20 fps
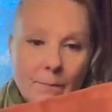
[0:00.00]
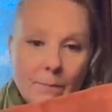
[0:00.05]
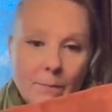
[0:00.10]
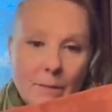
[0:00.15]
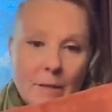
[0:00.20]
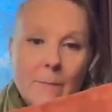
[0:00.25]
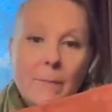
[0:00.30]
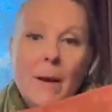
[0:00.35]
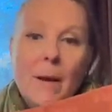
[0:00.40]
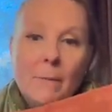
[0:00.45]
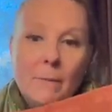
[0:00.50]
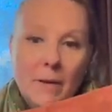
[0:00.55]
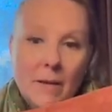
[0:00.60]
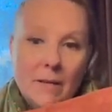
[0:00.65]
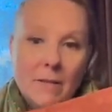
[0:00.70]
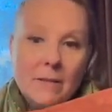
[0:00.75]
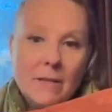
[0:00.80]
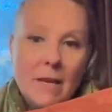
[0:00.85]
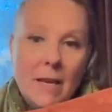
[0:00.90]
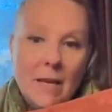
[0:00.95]
the
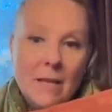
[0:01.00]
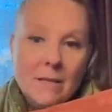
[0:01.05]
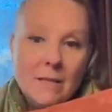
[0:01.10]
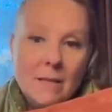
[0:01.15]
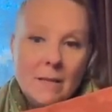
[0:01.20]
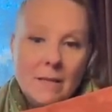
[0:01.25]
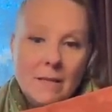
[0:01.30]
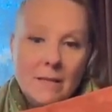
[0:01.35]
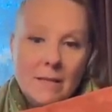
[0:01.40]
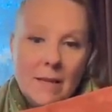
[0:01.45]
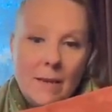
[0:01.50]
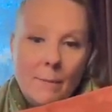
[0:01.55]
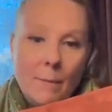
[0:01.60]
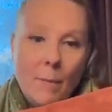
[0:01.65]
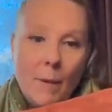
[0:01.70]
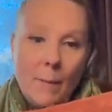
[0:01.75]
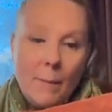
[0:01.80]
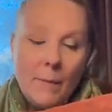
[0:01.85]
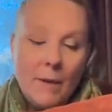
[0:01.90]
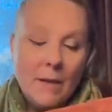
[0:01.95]
pumpkins, the hands-on design
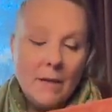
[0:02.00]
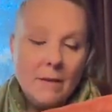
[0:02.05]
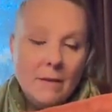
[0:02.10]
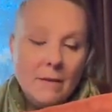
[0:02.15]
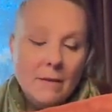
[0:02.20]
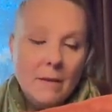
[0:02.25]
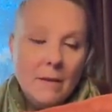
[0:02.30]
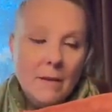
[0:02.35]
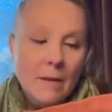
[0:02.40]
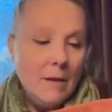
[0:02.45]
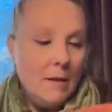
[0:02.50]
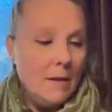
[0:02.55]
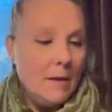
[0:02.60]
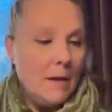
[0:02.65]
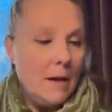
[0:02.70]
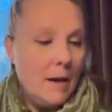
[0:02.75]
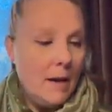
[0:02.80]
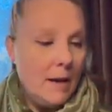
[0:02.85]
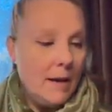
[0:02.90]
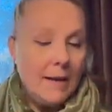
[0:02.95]
pumpkin,
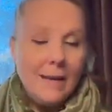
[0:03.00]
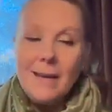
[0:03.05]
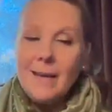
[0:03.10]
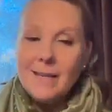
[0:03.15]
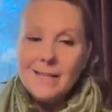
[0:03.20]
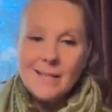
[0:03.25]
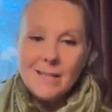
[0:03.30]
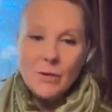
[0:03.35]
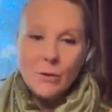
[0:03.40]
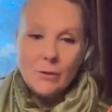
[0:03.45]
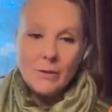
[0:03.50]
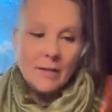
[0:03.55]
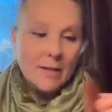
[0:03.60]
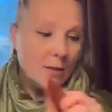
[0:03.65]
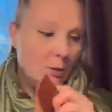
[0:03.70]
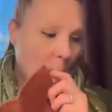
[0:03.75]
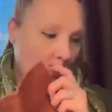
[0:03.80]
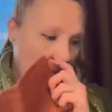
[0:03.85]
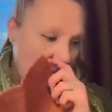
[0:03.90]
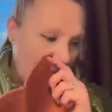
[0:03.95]
in case I don't like
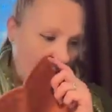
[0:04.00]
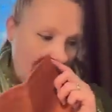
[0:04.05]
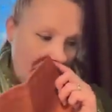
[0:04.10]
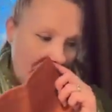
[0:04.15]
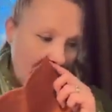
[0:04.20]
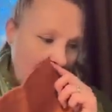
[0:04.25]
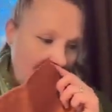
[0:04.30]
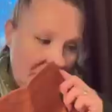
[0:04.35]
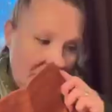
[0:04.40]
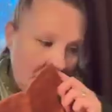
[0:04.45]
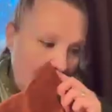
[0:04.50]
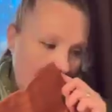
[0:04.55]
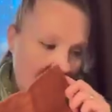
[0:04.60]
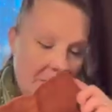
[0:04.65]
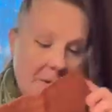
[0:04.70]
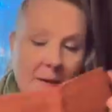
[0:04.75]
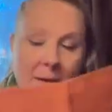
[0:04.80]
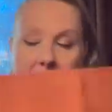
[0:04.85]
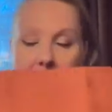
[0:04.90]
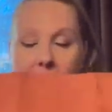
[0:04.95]
the 20 count.
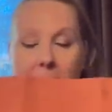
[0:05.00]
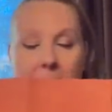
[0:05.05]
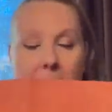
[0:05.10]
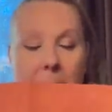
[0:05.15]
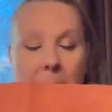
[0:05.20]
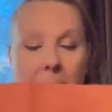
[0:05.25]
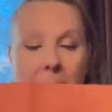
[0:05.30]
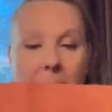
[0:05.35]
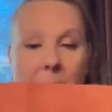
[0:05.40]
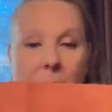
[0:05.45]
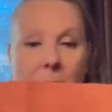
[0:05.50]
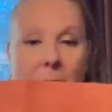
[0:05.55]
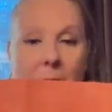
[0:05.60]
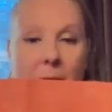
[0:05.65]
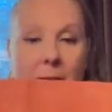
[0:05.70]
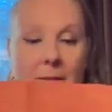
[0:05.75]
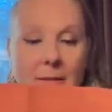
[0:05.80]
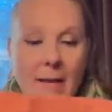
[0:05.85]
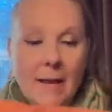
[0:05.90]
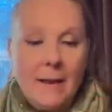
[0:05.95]
So
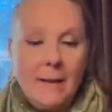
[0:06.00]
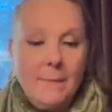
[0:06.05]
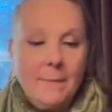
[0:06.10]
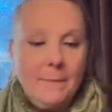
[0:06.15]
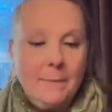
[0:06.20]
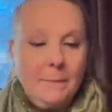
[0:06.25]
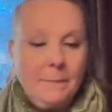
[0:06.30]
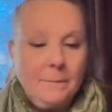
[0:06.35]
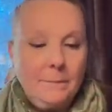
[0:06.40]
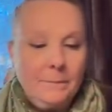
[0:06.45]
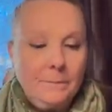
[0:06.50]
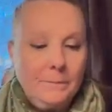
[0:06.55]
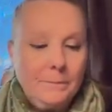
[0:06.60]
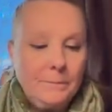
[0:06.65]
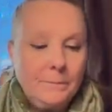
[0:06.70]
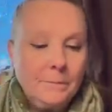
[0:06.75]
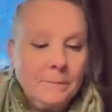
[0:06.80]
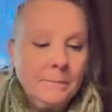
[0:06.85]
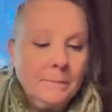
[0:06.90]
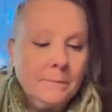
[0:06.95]
there's that.
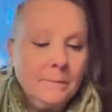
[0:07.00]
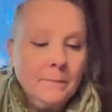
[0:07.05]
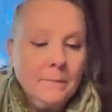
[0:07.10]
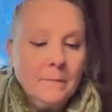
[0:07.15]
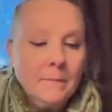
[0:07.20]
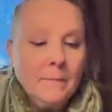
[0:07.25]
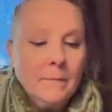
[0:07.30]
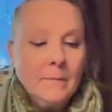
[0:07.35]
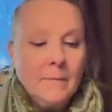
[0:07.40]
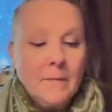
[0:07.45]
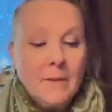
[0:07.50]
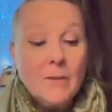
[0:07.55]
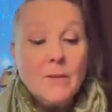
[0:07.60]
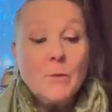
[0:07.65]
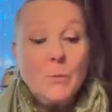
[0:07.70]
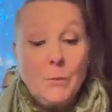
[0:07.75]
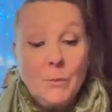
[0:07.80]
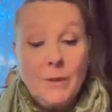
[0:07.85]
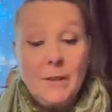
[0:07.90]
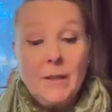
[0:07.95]

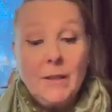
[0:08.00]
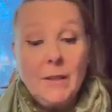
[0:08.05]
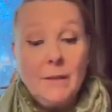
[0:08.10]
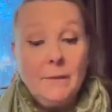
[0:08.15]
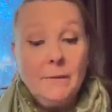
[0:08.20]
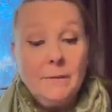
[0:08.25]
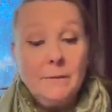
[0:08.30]
It's really